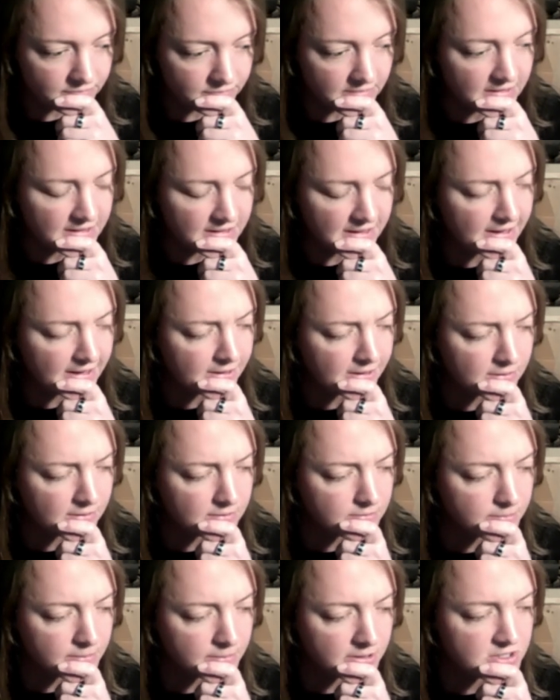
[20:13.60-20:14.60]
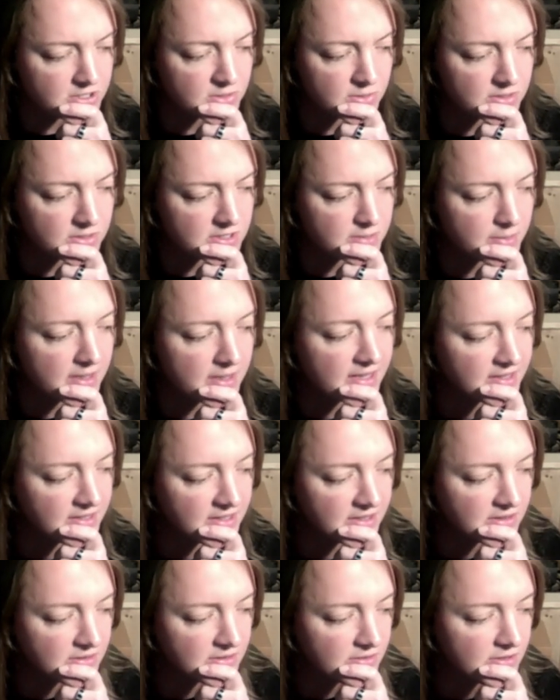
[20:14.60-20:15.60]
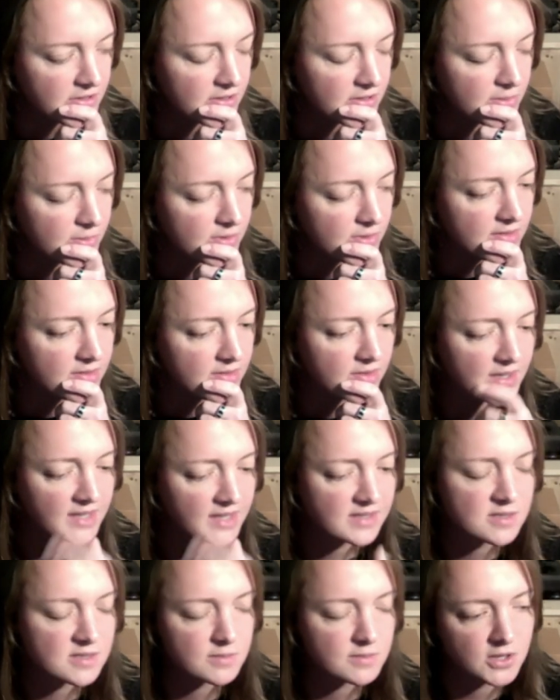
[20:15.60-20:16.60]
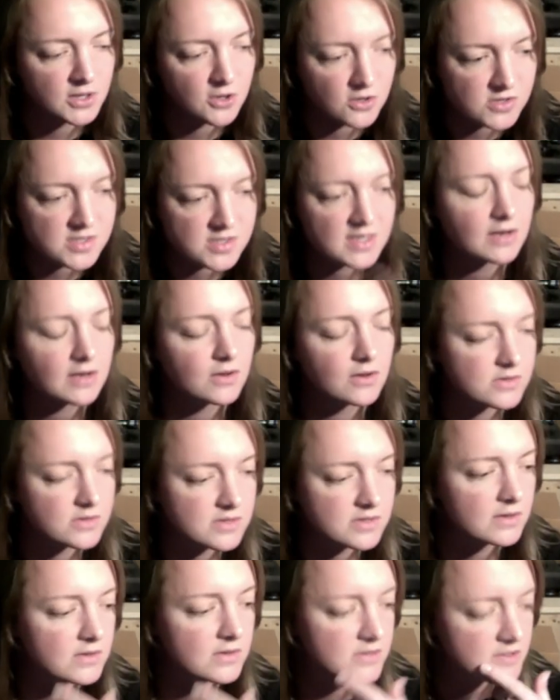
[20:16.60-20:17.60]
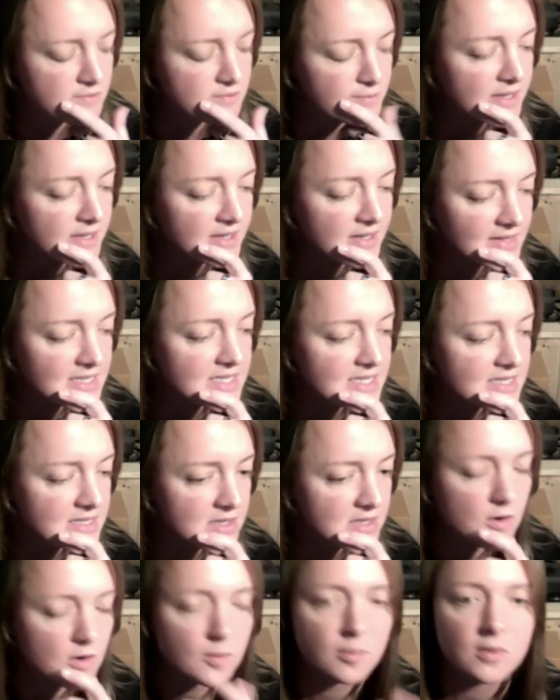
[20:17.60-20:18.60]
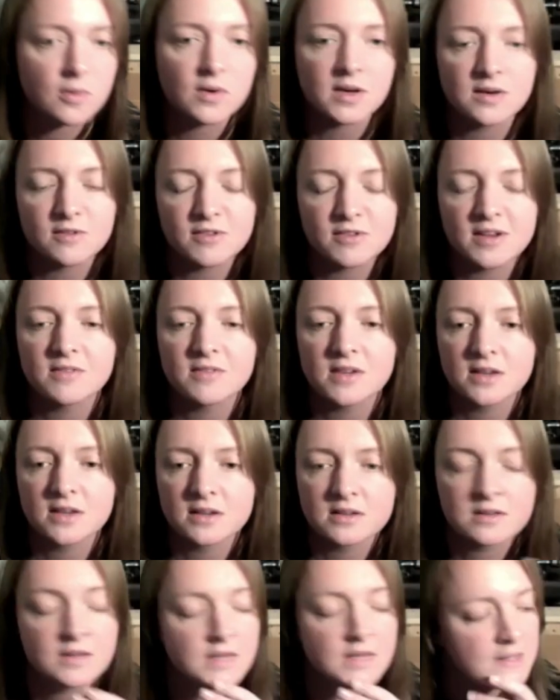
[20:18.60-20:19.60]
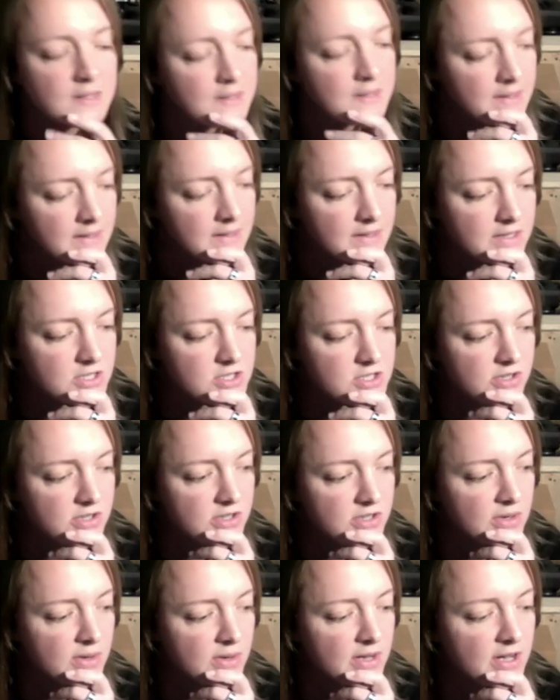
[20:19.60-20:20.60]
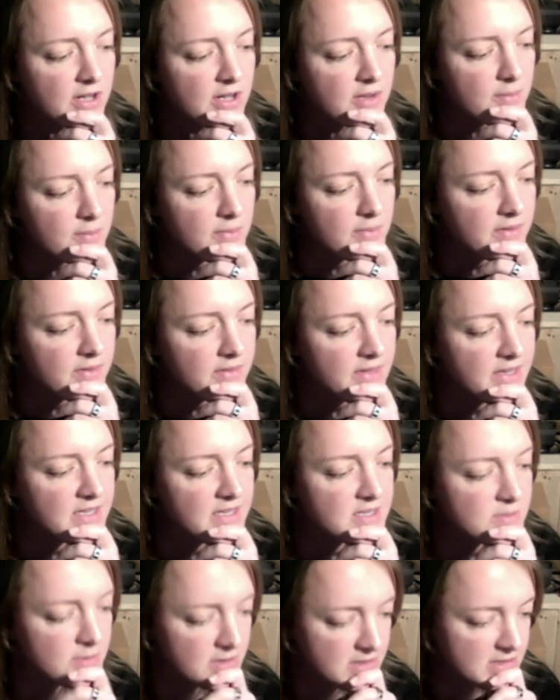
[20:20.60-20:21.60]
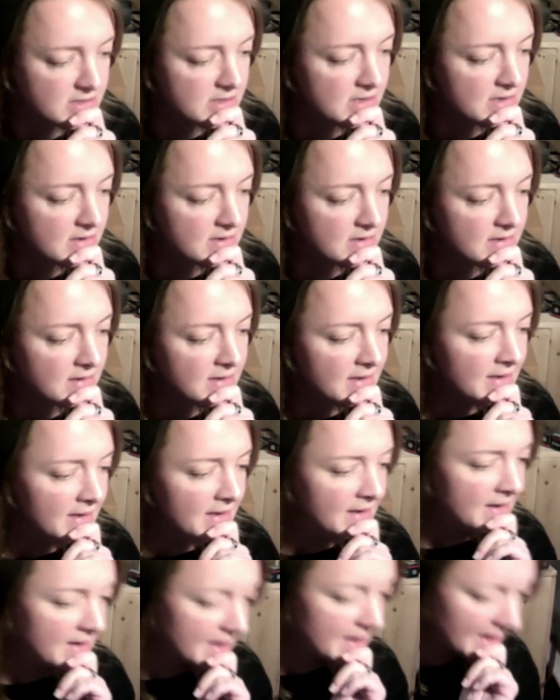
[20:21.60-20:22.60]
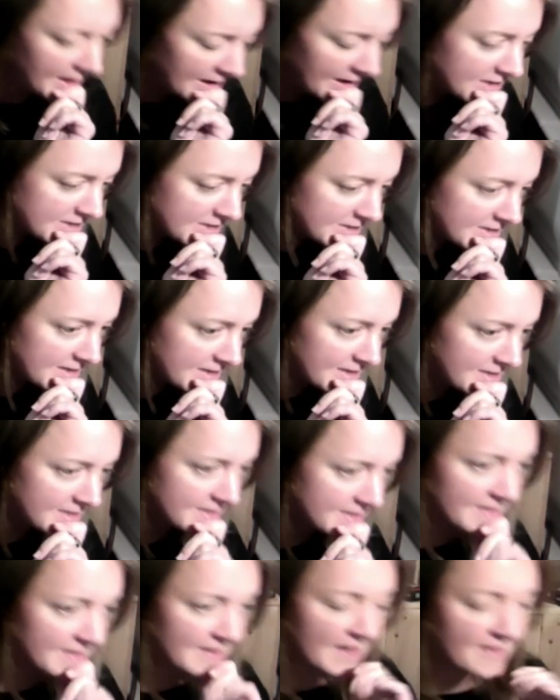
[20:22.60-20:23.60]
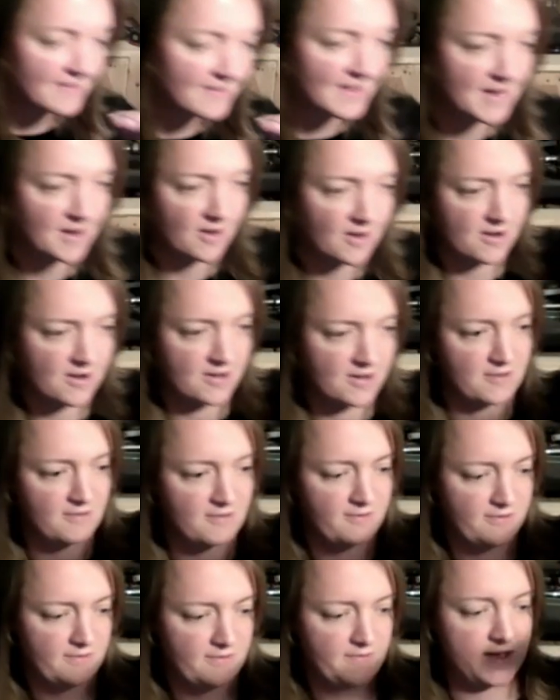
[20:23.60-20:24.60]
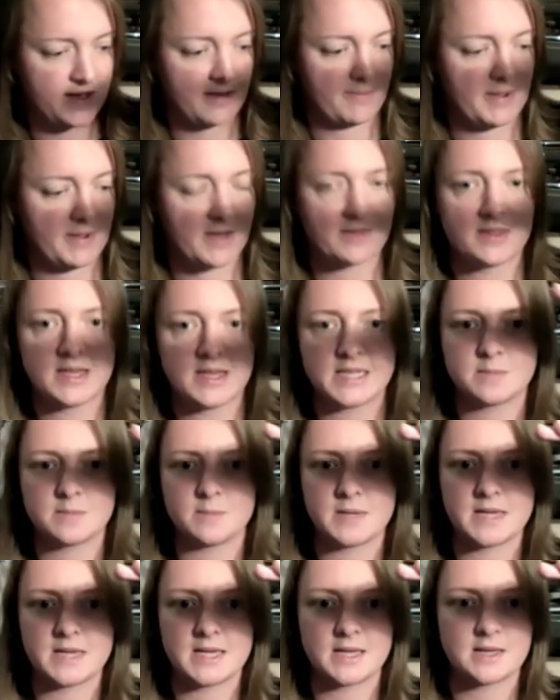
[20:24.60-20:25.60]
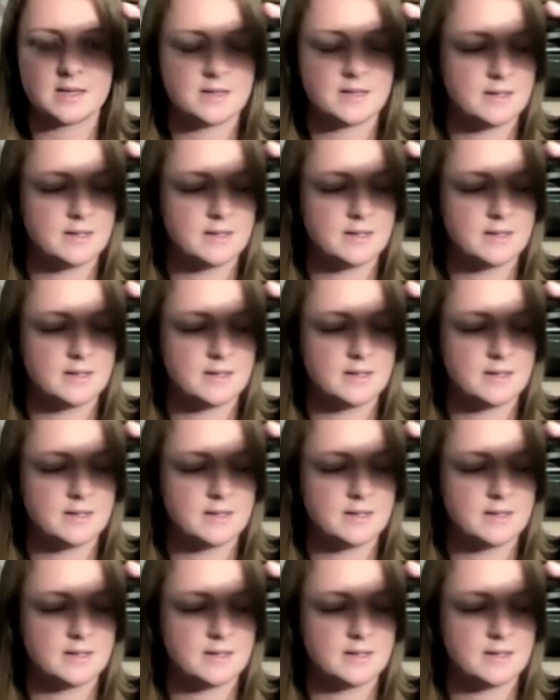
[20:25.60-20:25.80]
and how much you want to spend. You know, you don't want things to be costing lots and lots of money. This is the whole point of having a studio at home. But these ones are lessless, and they're about this big.